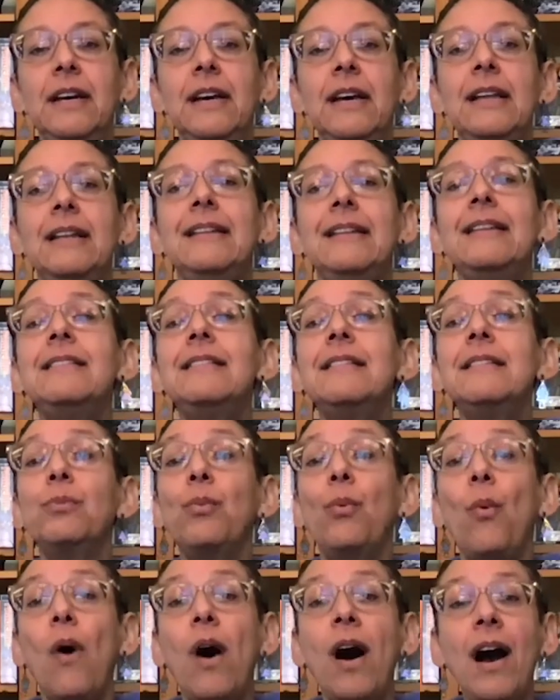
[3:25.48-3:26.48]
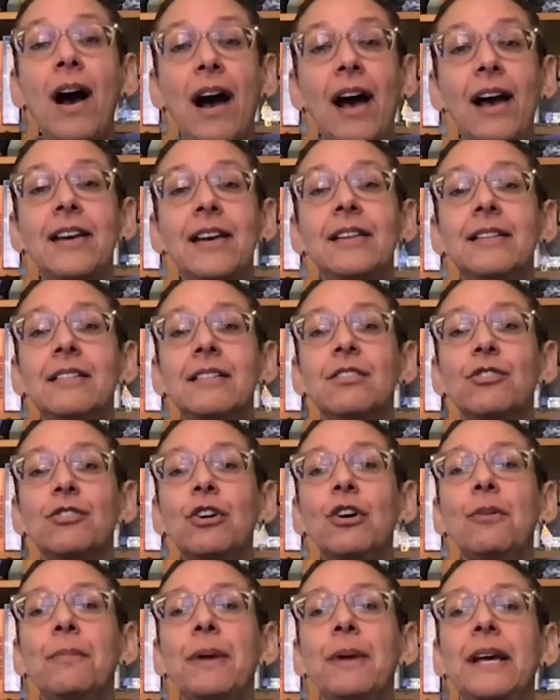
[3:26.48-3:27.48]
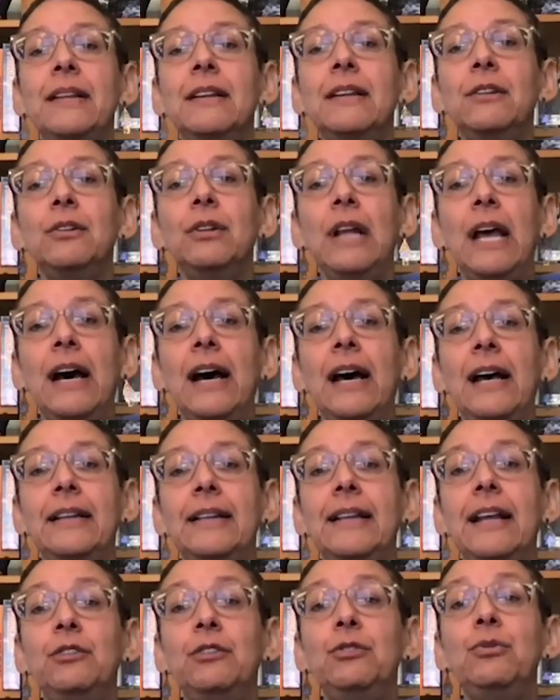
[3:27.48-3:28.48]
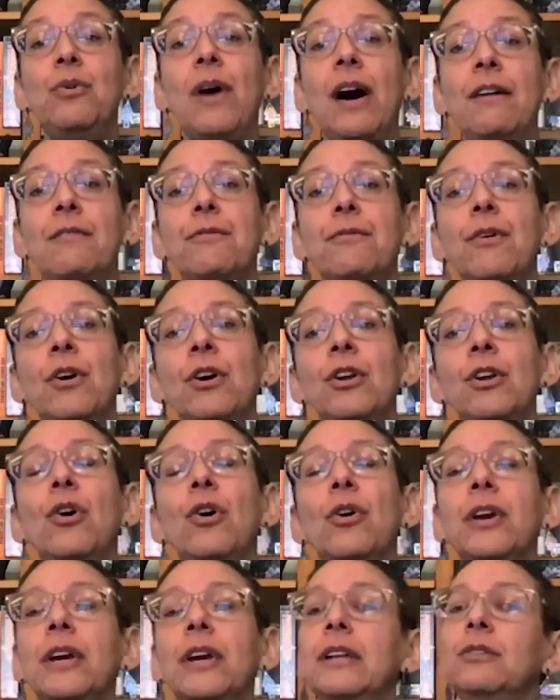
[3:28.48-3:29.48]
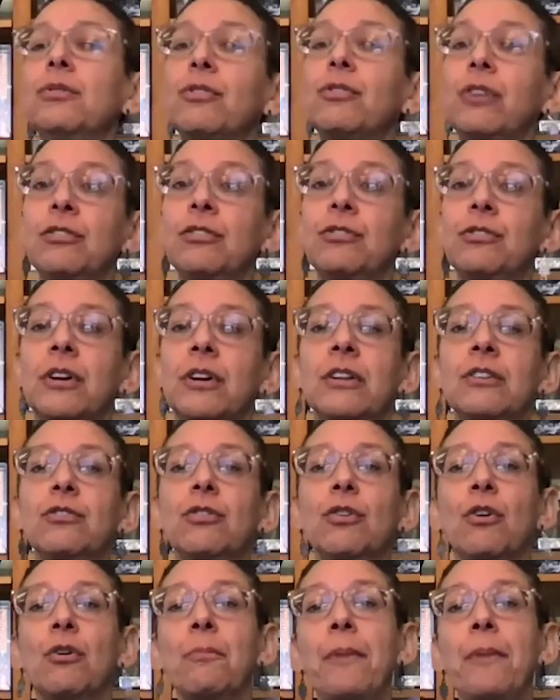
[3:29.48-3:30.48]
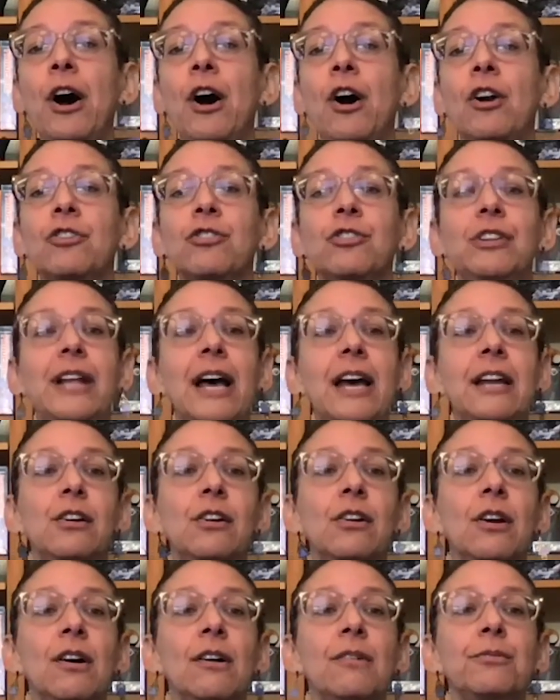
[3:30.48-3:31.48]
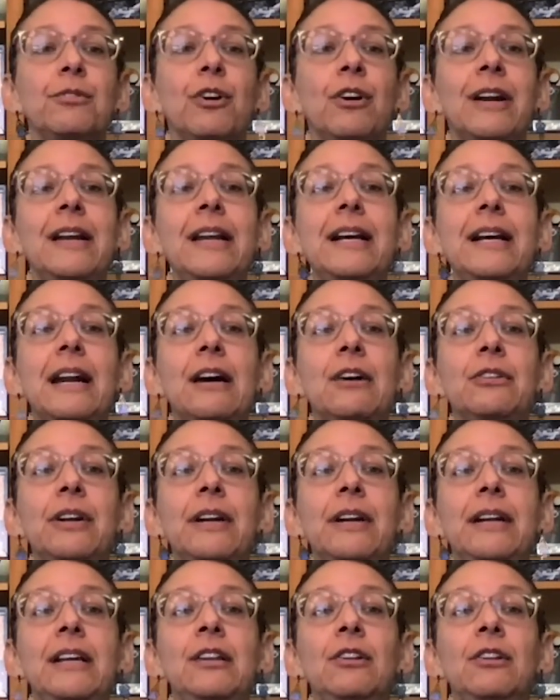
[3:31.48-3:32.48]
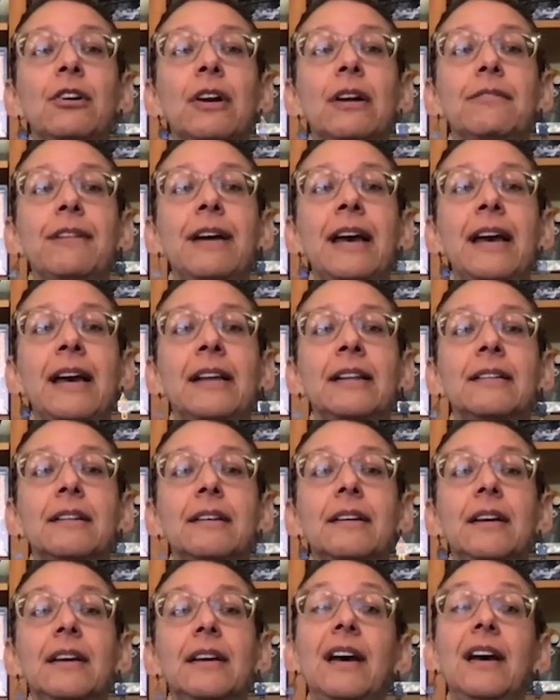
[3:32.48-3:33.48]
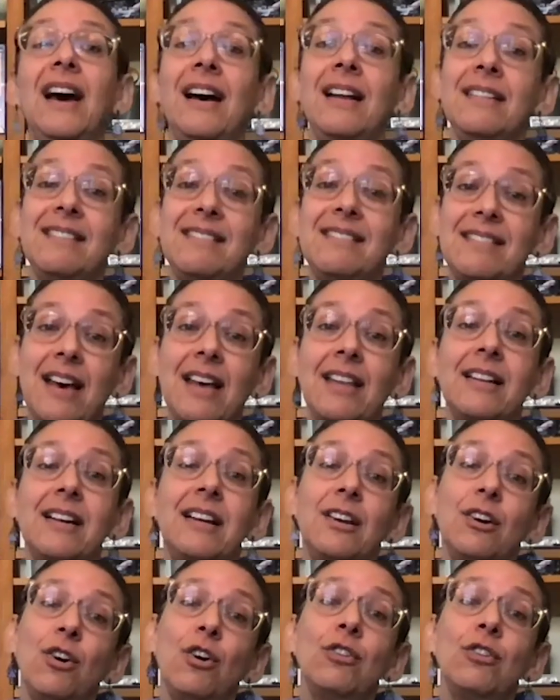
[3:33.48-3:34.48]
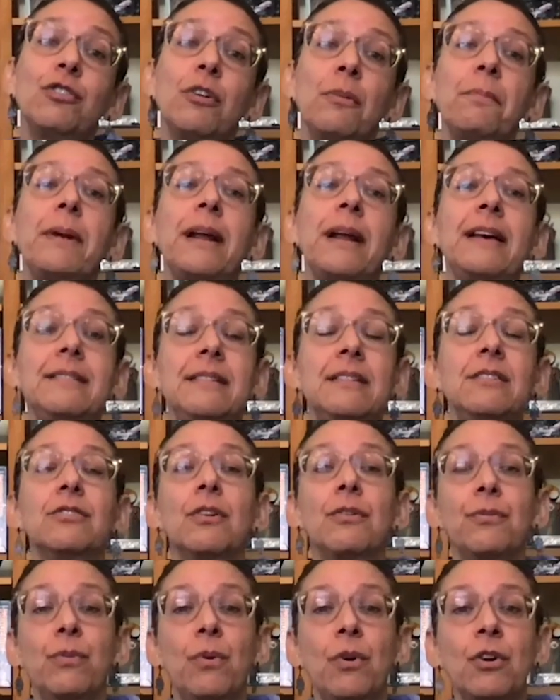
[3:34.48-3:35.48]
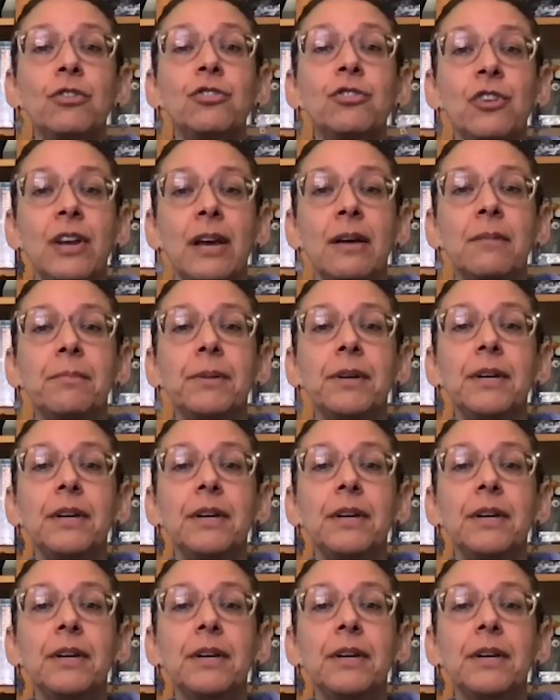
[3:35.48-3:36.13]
This is why it is recommended that you avoid going into restaurants or bars, nightclubs, or any crowded indoor event, and sadly also places of worship,